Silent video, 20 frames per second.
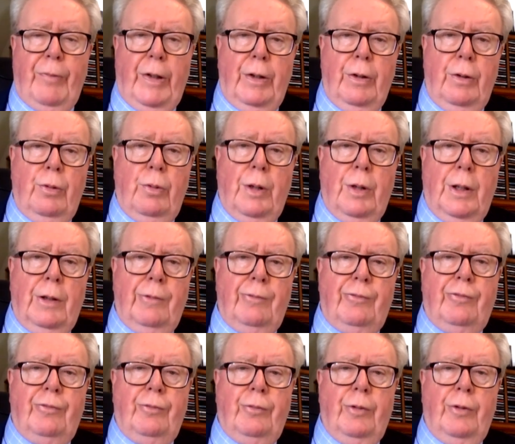who are,
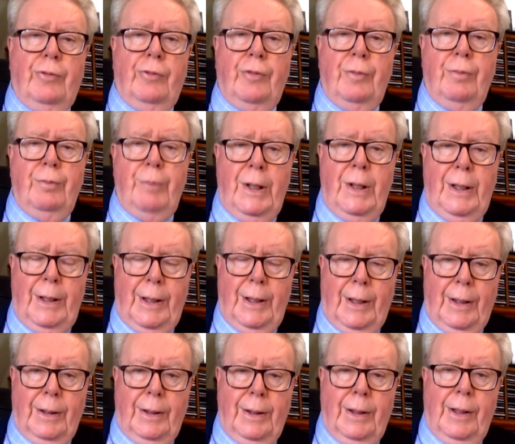were
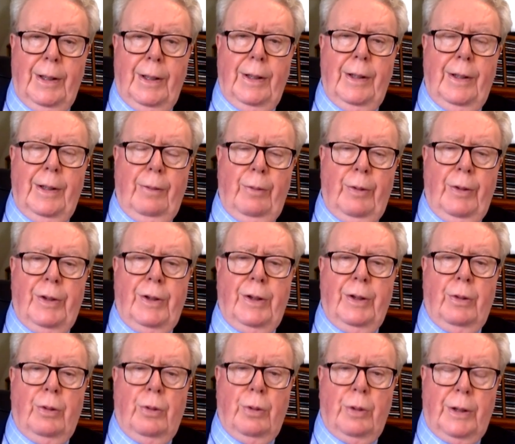familiar with
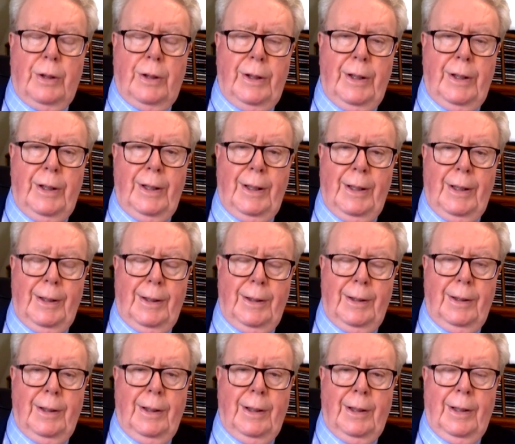the Hawke Keating
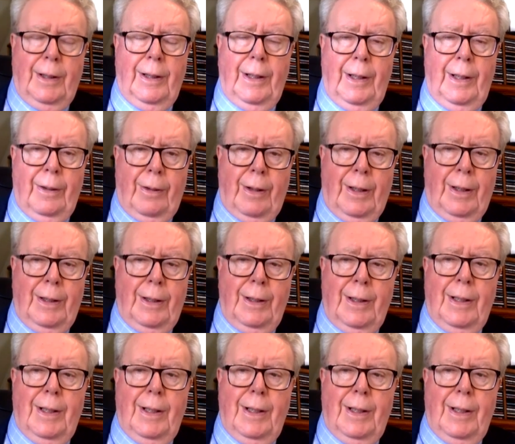uh, era,